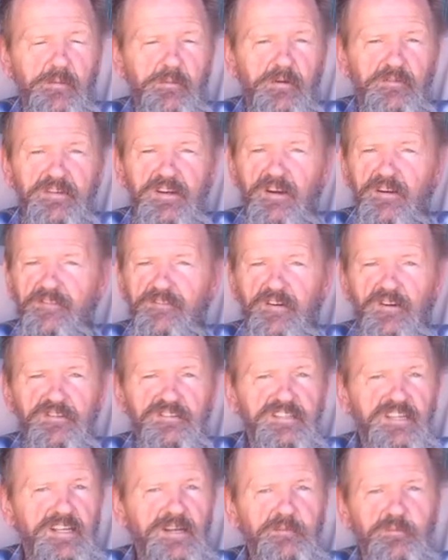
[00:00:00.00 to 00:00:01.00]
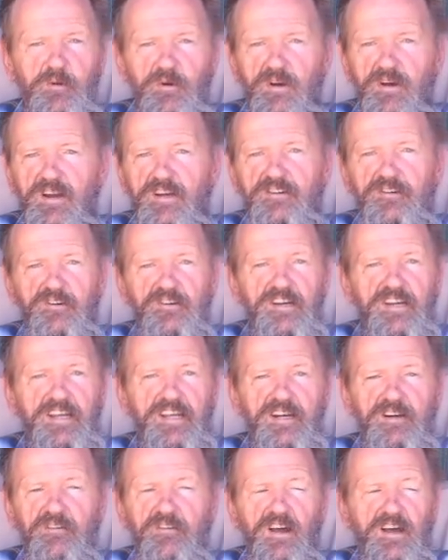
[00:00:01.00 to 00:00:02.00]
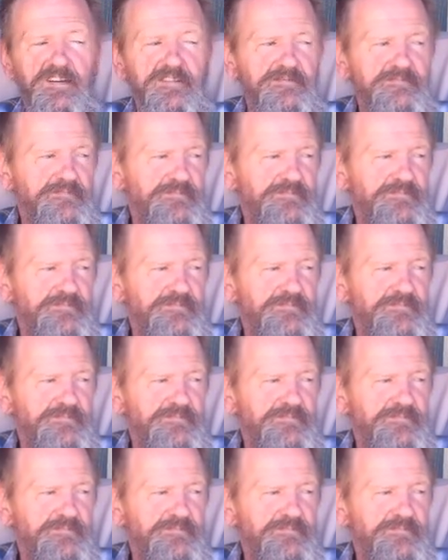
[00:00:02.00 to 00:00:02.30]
over here first thing in the morning. I turn the heater on.